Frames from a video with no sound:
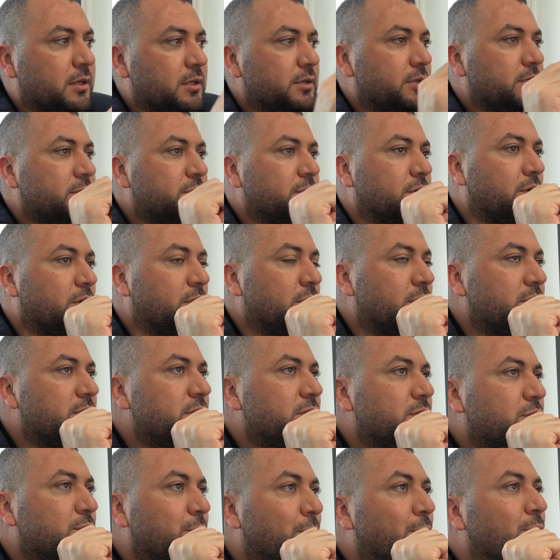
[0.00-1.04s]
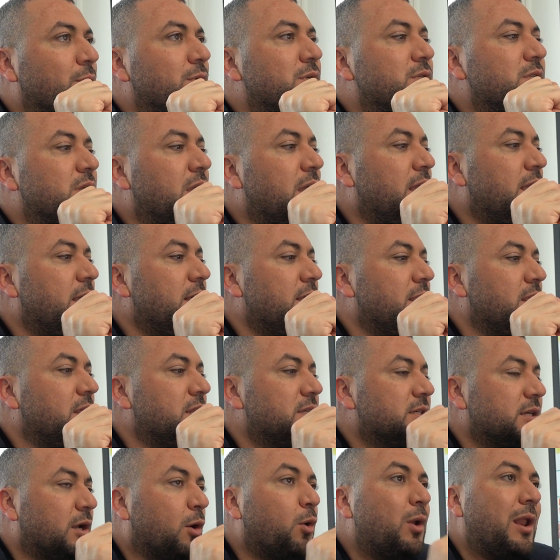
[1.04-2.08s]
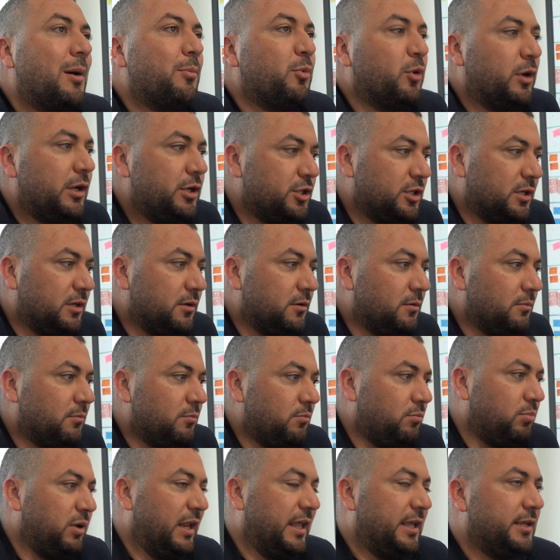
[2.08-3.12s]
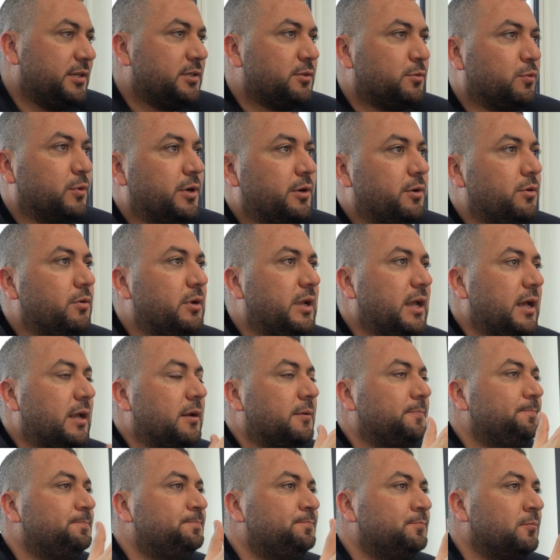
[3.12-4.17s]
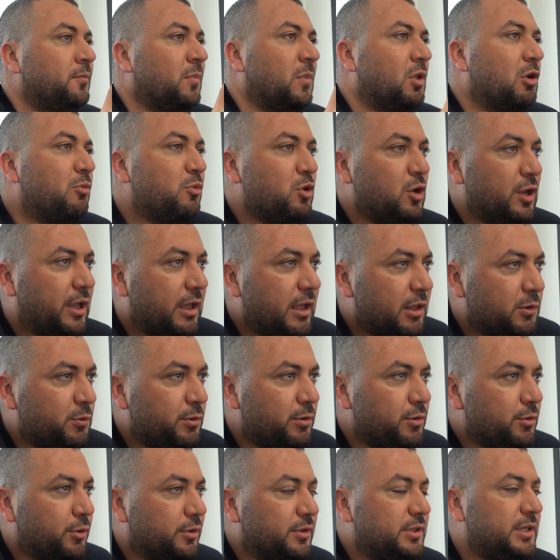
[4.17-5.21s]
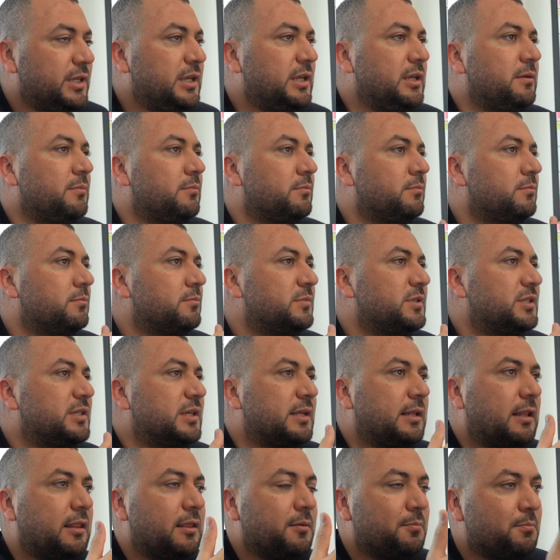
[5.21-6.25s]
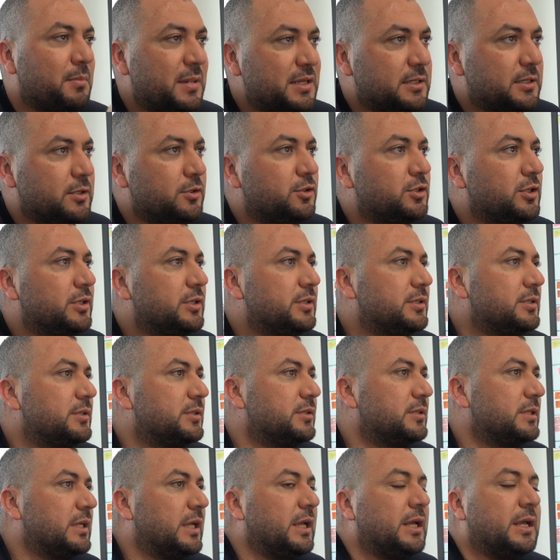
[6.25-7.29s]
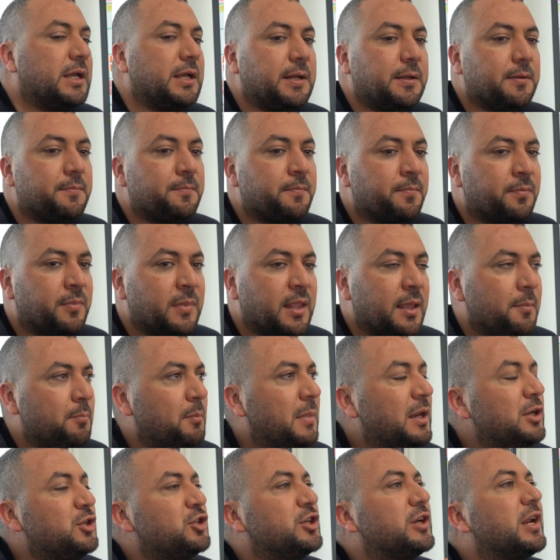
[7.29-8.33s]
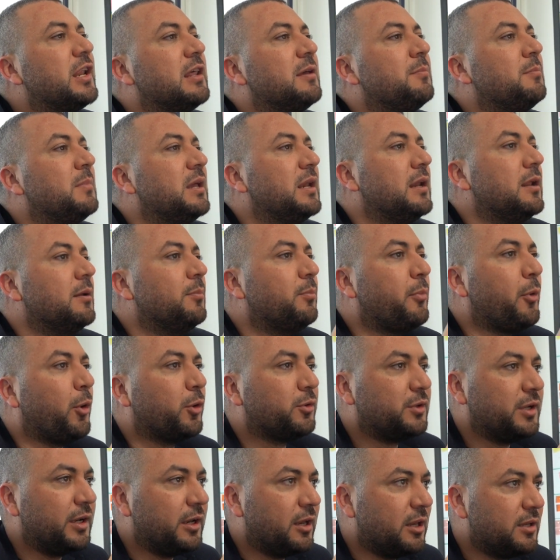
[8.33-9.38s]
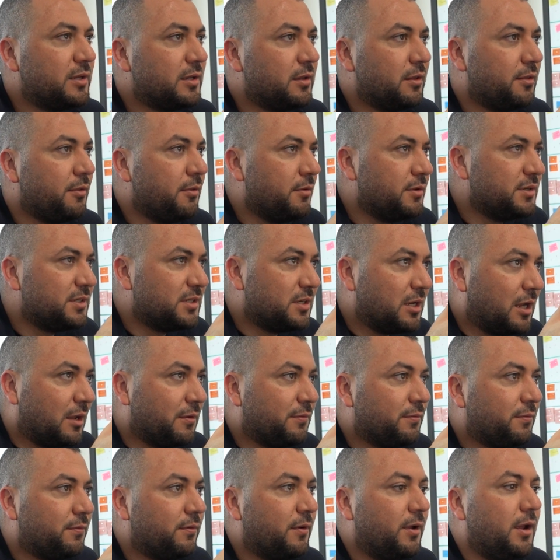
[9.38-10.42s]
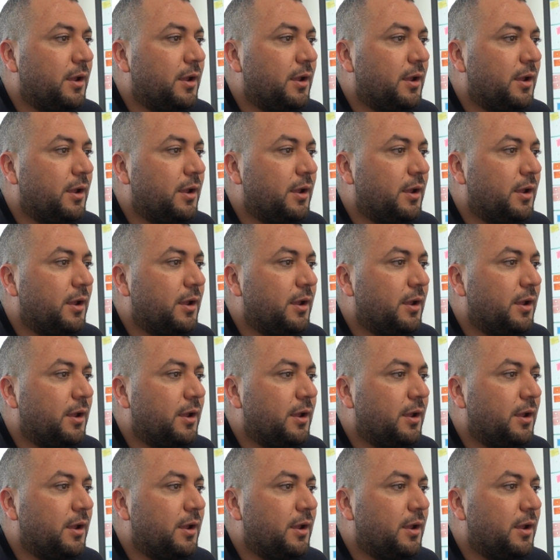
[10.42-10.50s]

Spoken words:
so on tools. There is a collaboration place where you can communicate with your team, send them messages, mention them in important stuff.